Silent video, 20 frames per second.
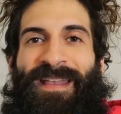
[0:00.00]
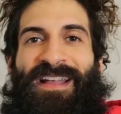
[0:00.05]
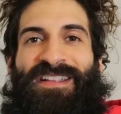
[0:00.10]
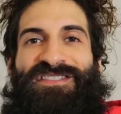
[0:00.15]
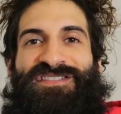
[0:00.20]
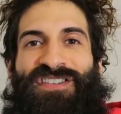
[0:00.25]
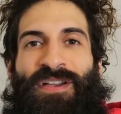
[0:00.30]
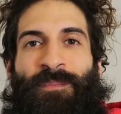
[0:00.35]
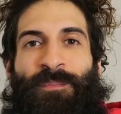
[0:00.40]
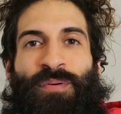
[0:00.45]
At
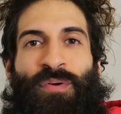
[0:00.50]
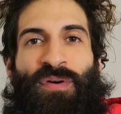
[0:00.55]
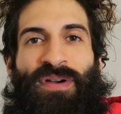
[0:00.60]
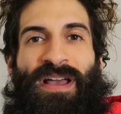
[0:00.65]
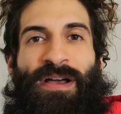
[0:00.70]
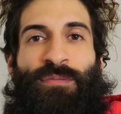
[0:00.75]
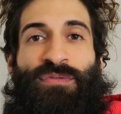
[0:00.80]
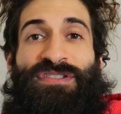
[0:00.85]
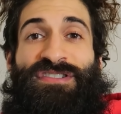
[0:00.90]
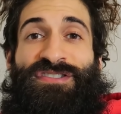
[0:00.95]
some point,
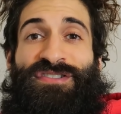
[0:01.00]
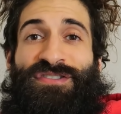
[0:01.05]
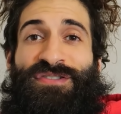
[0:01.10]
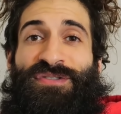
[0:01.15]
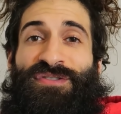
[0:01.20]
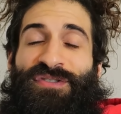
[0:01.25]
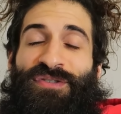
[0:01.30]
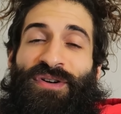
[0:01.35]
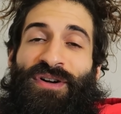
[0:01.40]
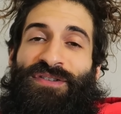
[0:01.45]
I will
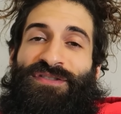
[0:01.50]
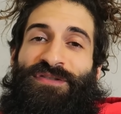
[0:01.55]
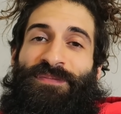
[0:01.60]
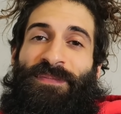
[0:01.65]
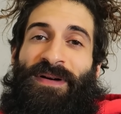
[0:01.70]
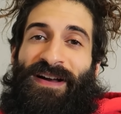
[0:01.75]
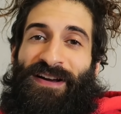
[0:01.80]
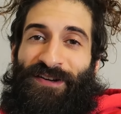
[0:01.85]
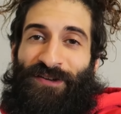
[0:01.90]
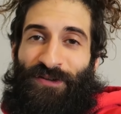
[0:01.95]
introduce you all to
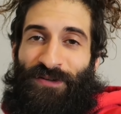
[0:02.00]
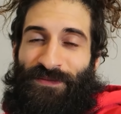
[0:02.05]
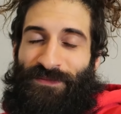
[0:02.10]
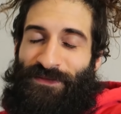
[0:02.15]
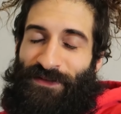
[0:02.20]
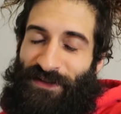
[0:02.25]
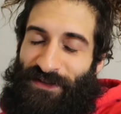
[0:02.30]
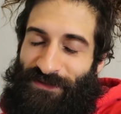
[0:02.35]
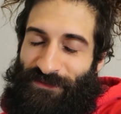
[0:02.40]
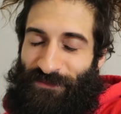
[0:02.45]
my
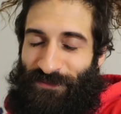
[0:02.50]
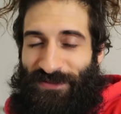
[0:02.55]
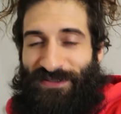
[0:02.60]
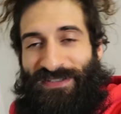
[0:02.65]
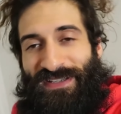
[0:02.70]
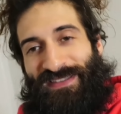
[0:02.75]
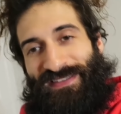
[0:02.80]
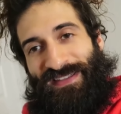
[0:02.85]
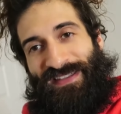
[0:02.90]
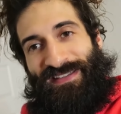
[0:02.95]
girlfriend, which
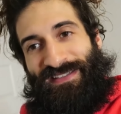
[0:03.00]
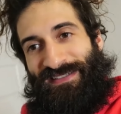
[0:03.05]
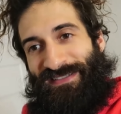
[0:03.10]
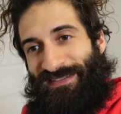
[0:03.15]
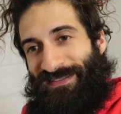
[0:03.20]
I think